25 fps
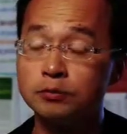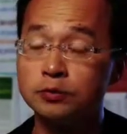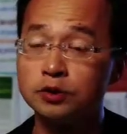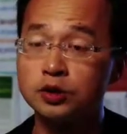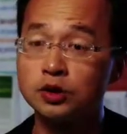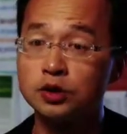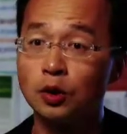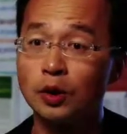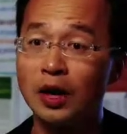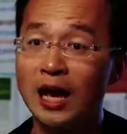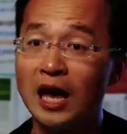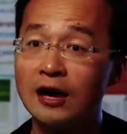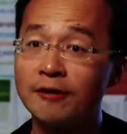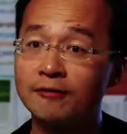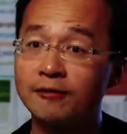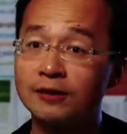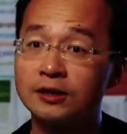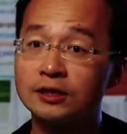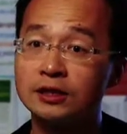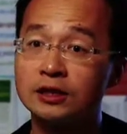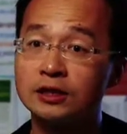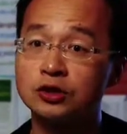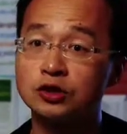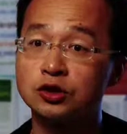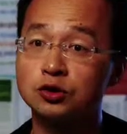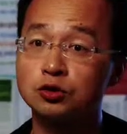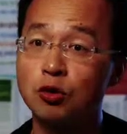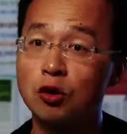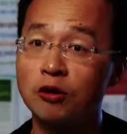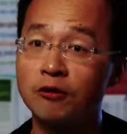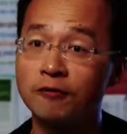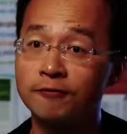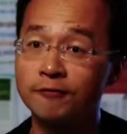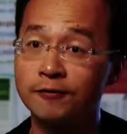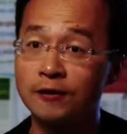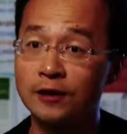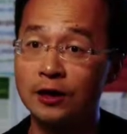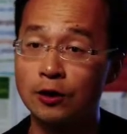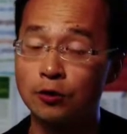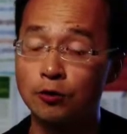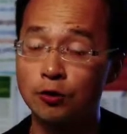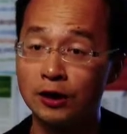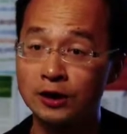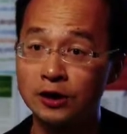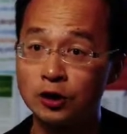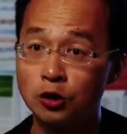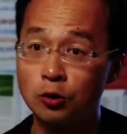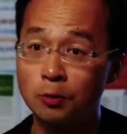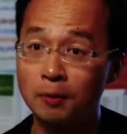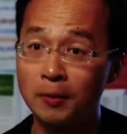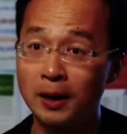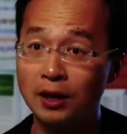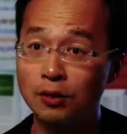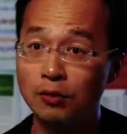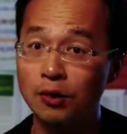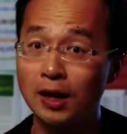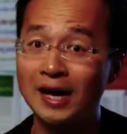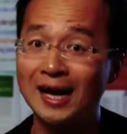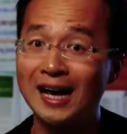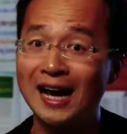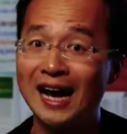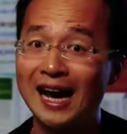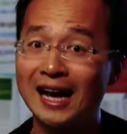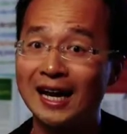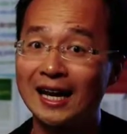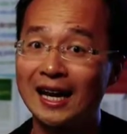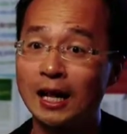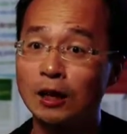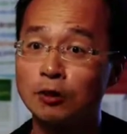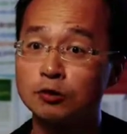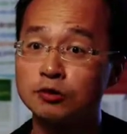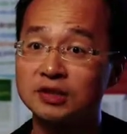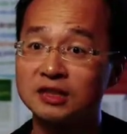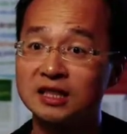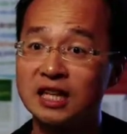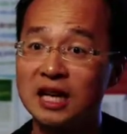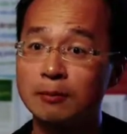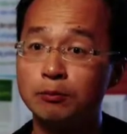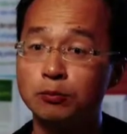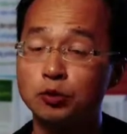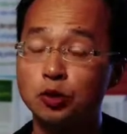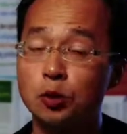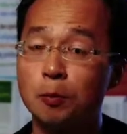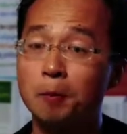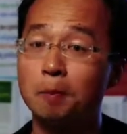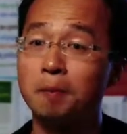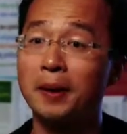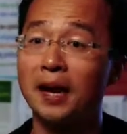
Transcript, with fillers: So having the strong theoretical background allows them to